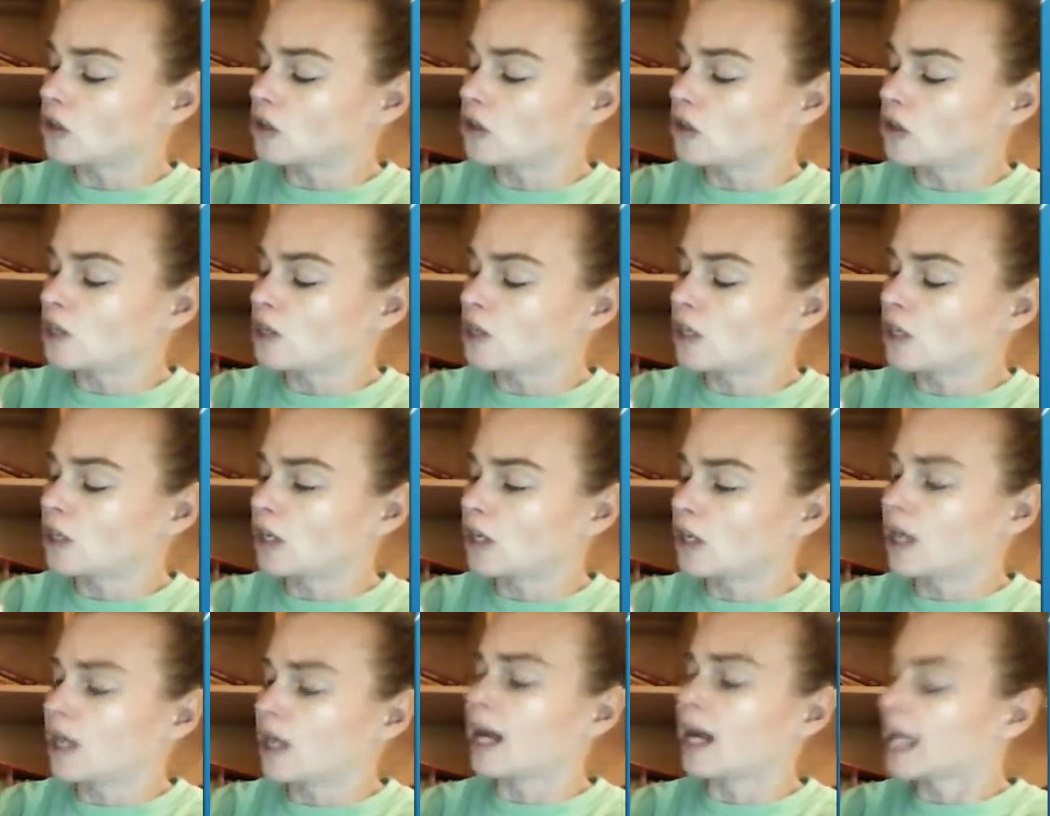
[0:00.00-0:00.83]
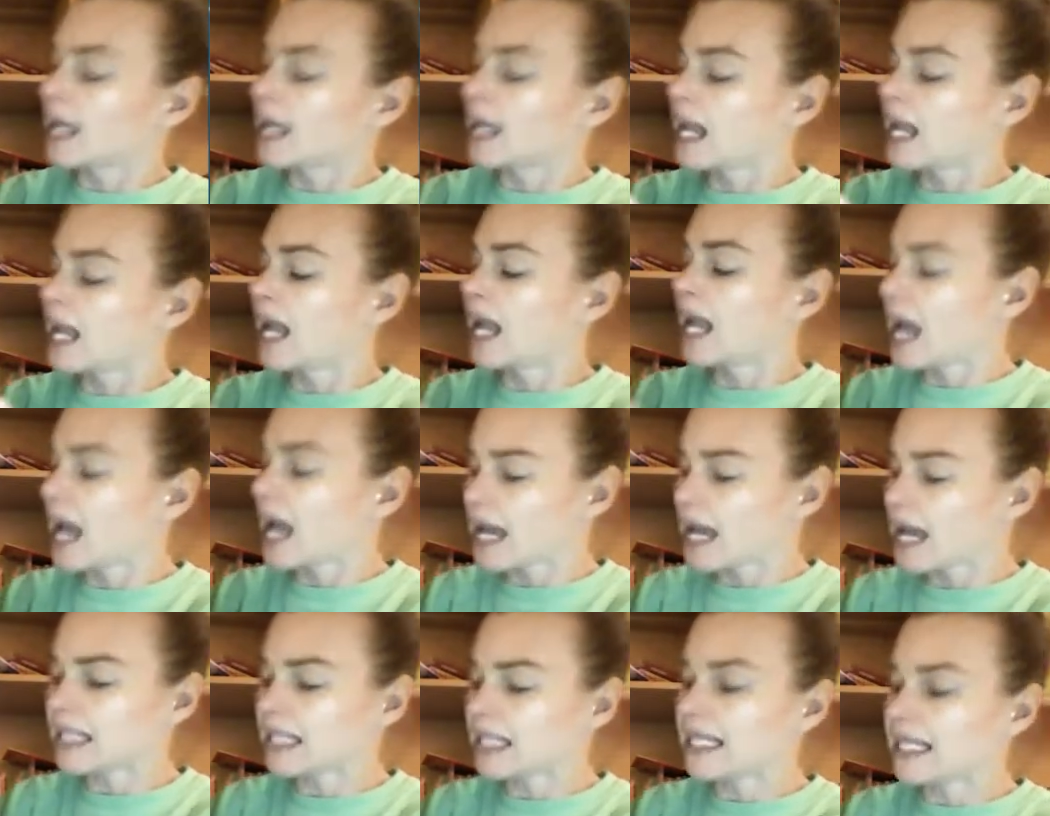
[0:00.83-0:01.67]
d. A king
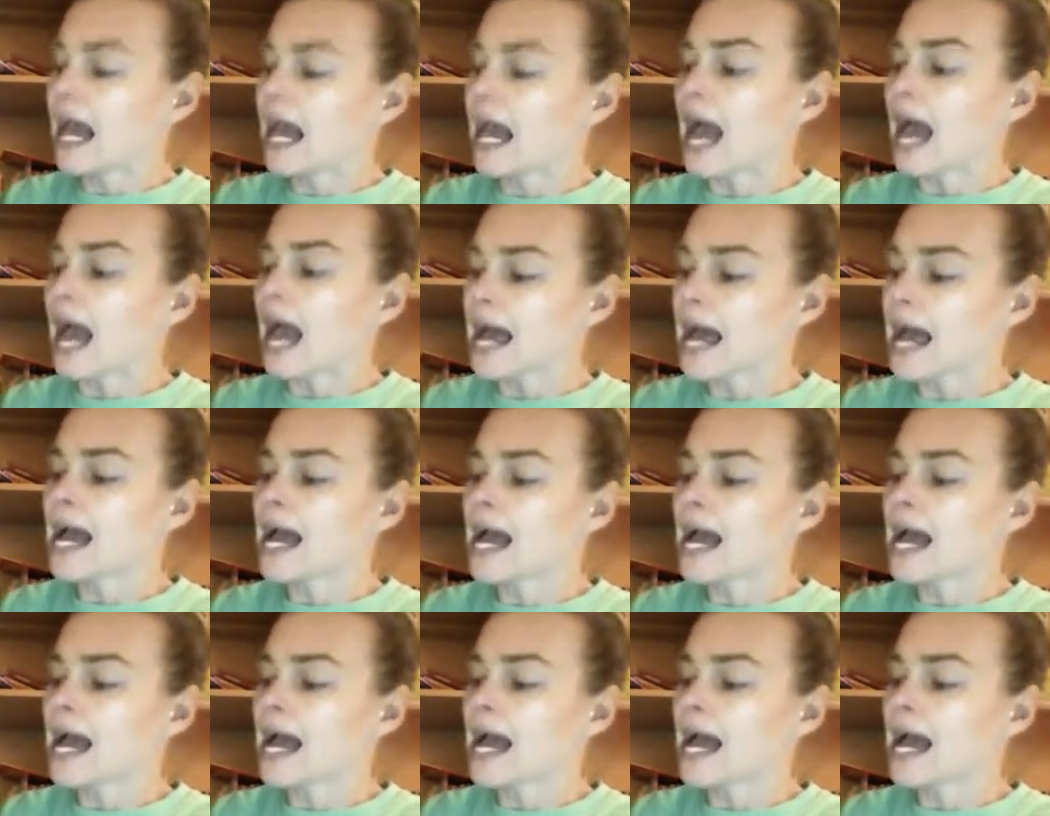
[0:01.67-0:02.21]
and a.